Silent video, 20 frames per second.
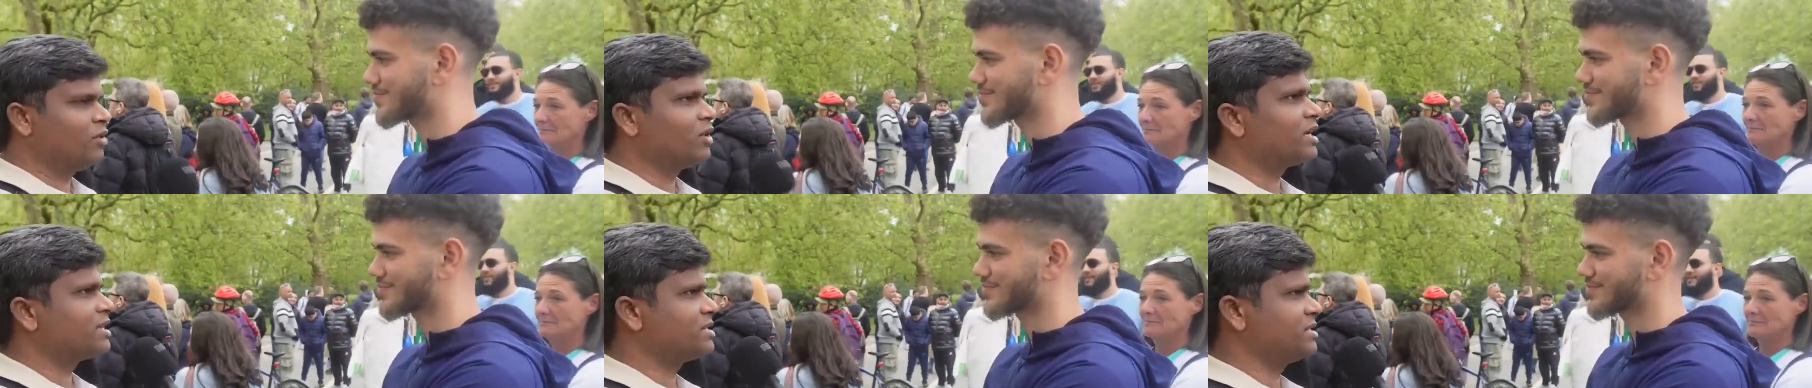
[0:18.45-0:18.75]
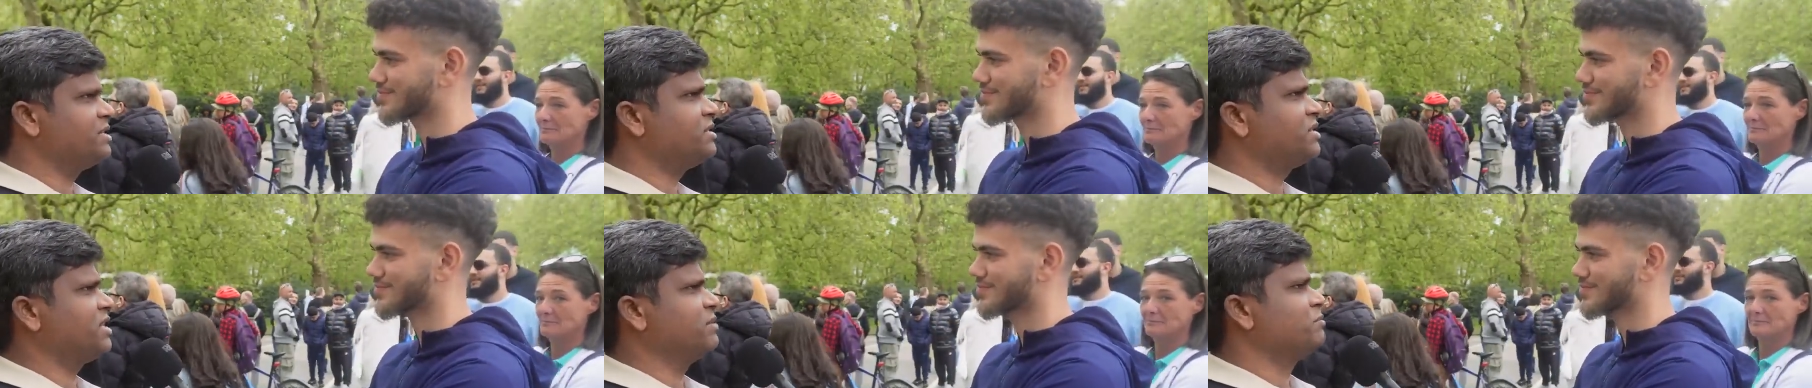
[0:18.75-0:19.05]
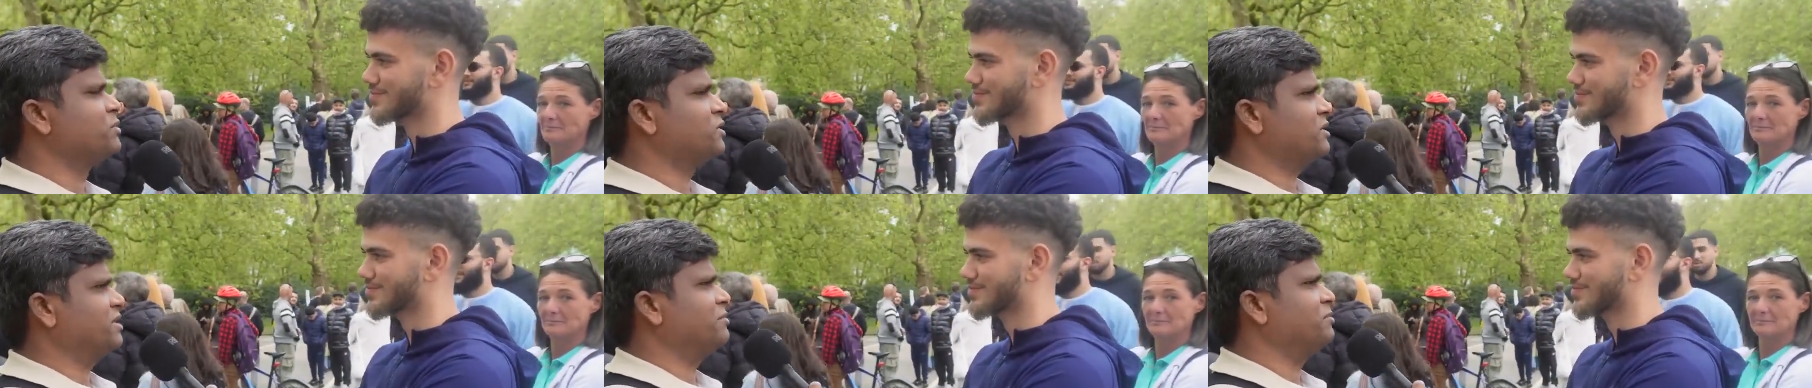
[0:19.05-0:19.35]
Speaker 1: you are a
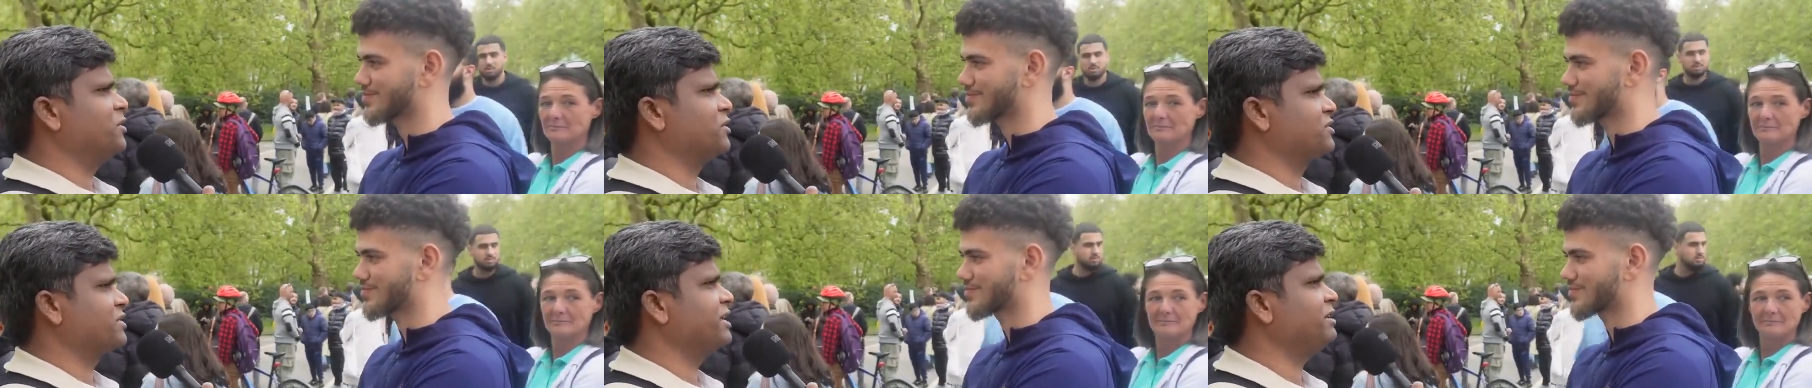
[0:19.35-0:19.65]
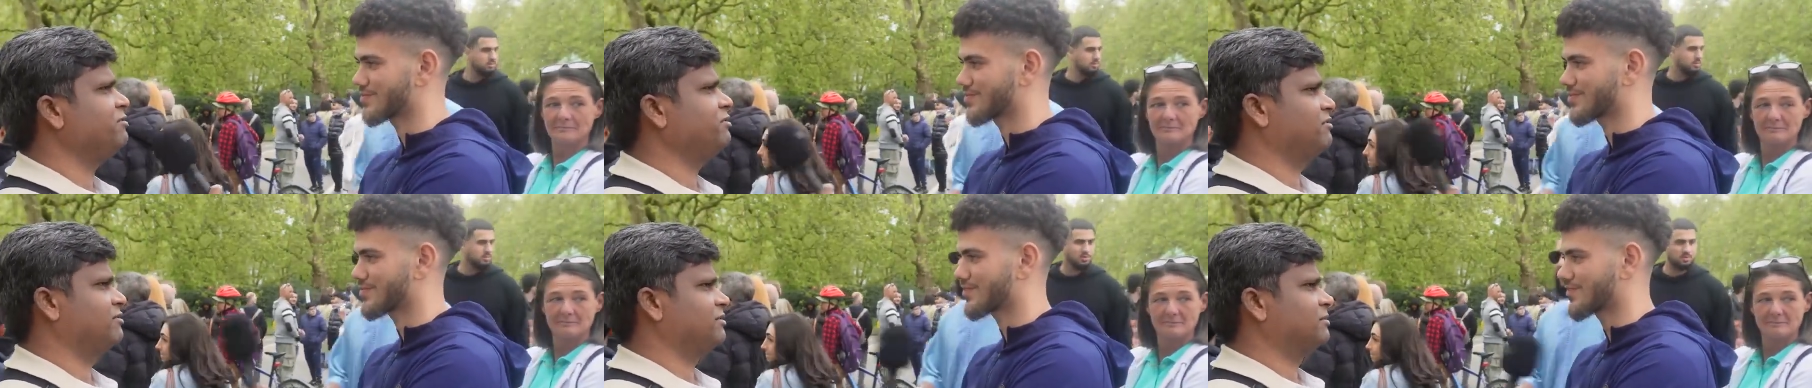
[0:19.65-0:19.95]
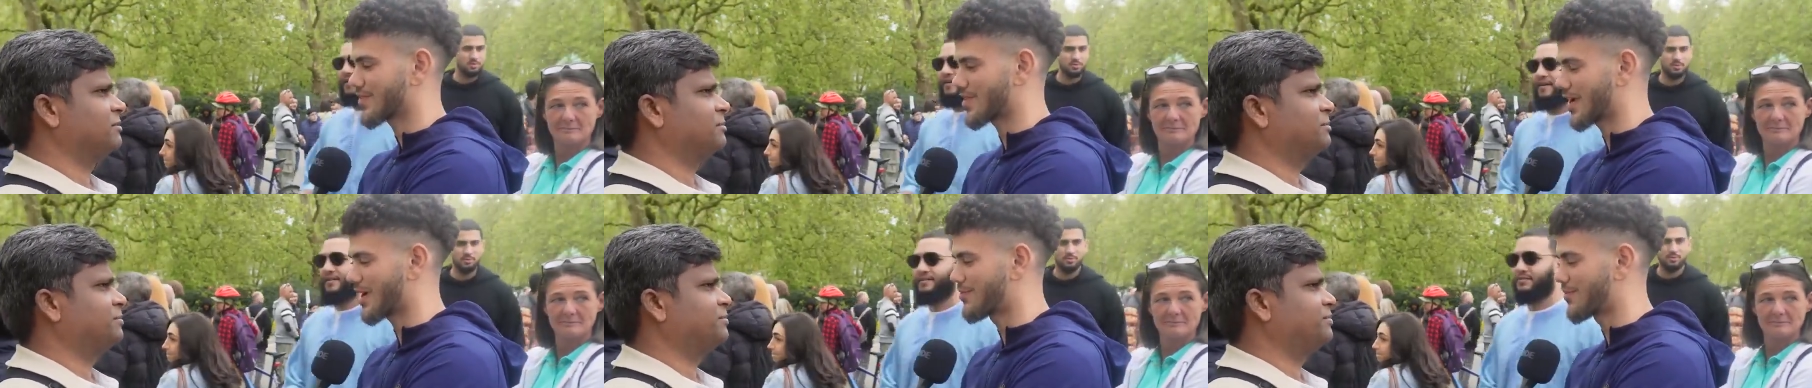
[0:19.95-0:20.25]
sincere Muslim yourself.
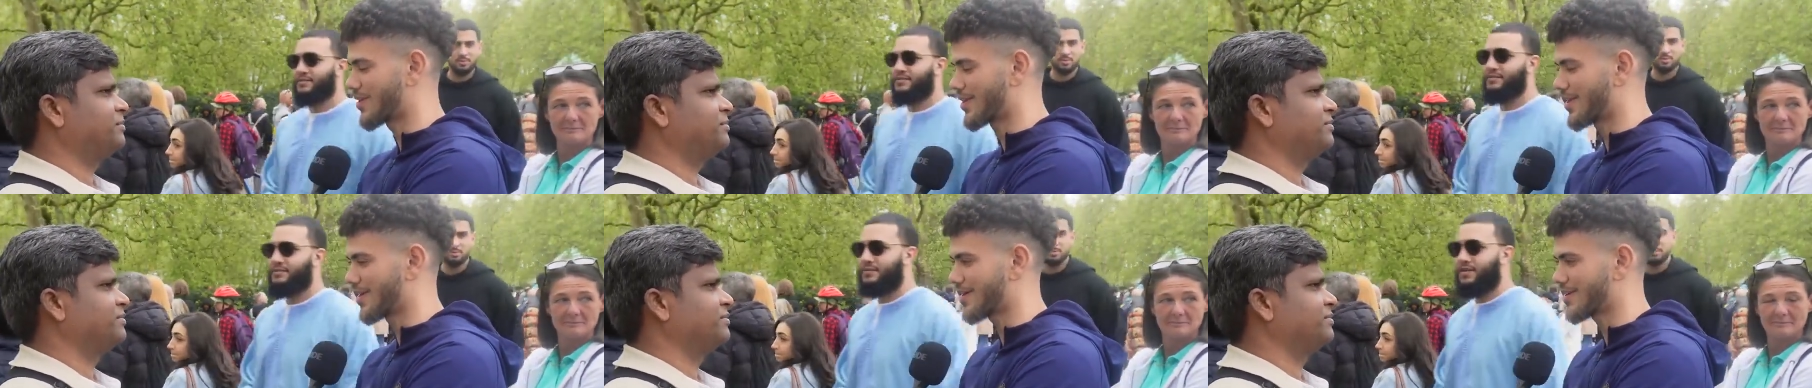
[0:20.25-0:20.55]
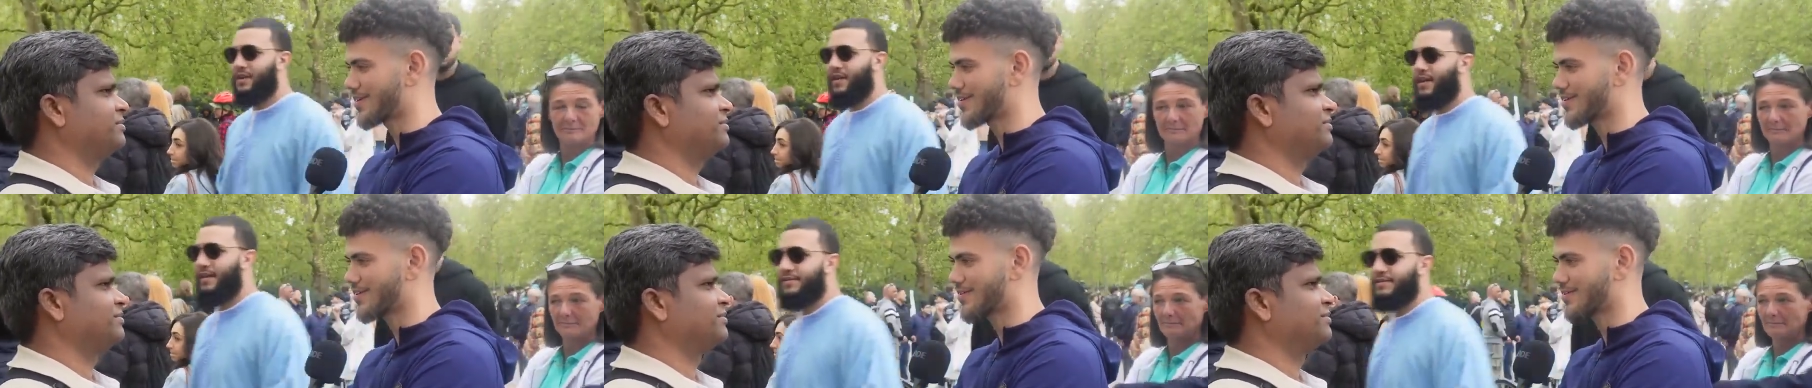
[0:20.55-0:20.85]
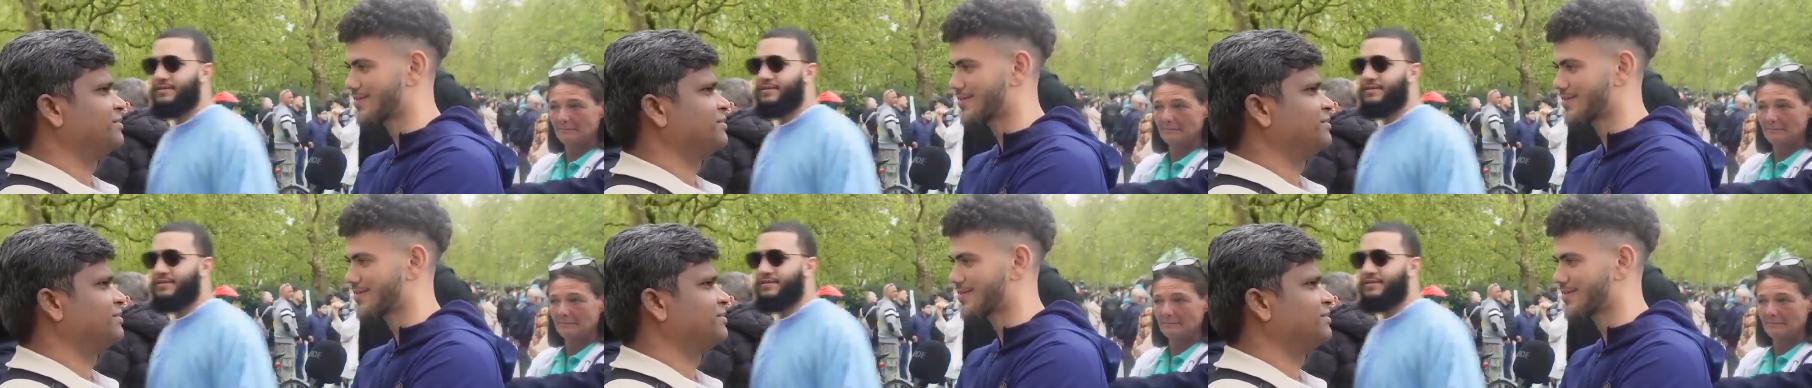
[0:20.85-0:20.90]
Alhamdulillah.